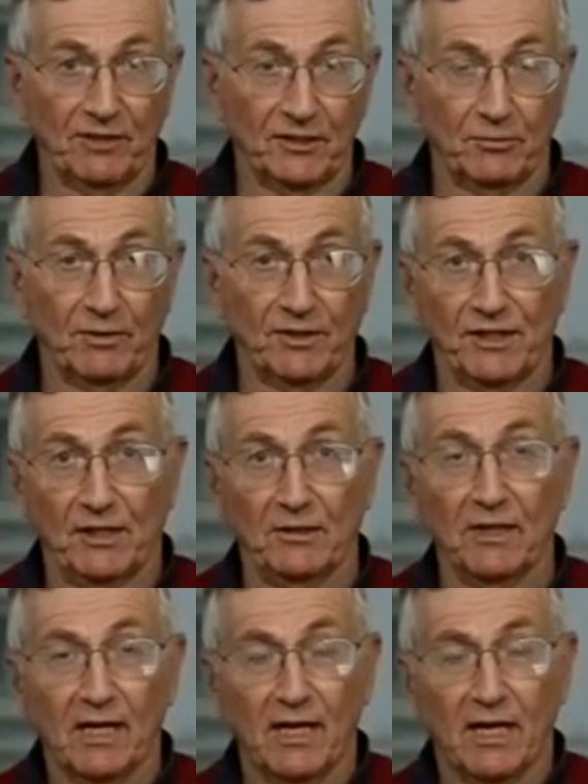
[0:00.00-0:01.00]
They just want to see
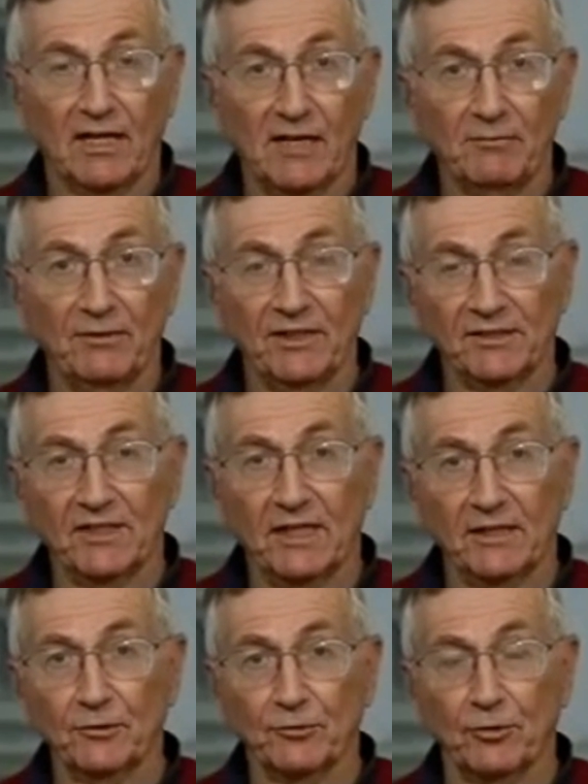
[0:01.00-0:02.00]
a government that's
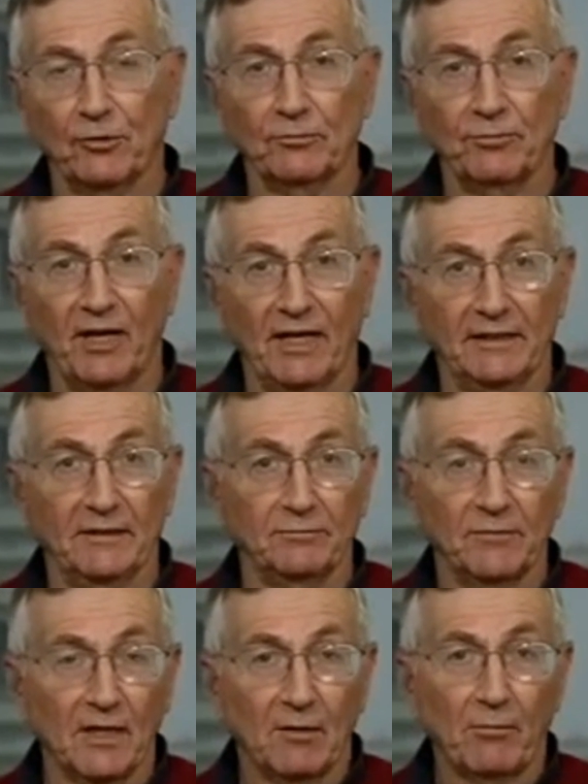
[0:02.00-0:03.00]
not controlled by
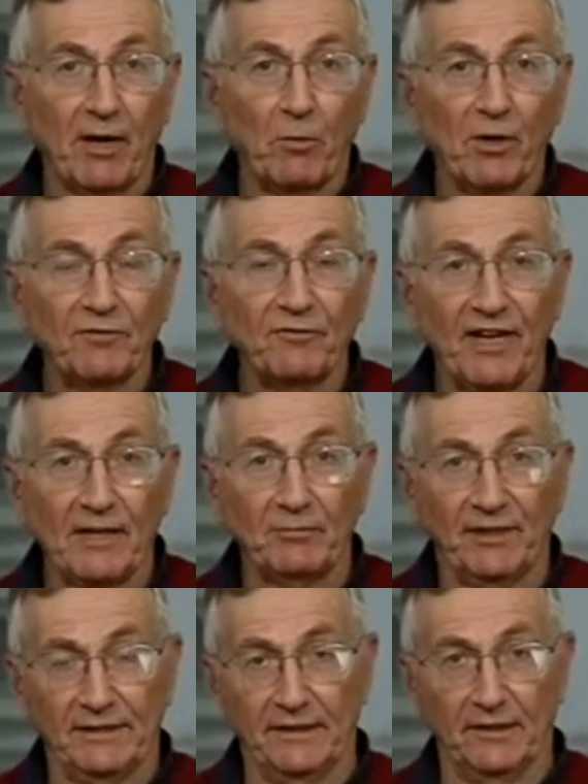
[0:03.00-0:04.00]
one
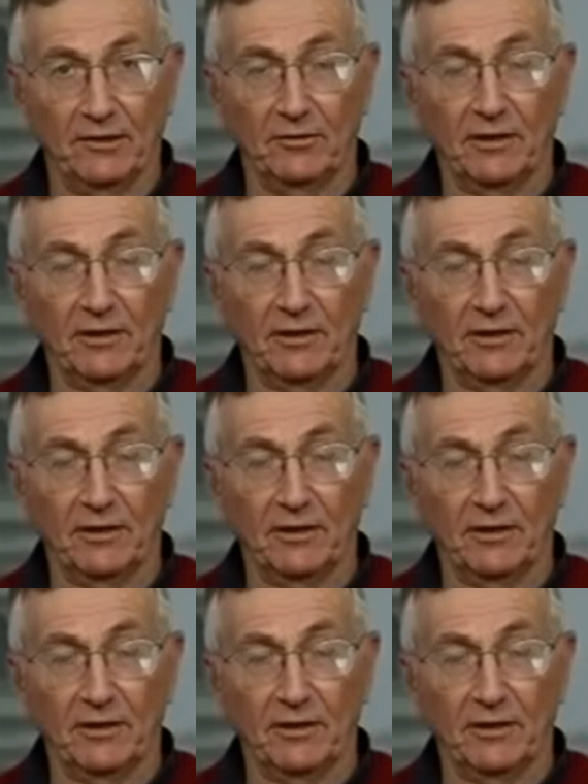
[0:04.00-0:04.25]
family,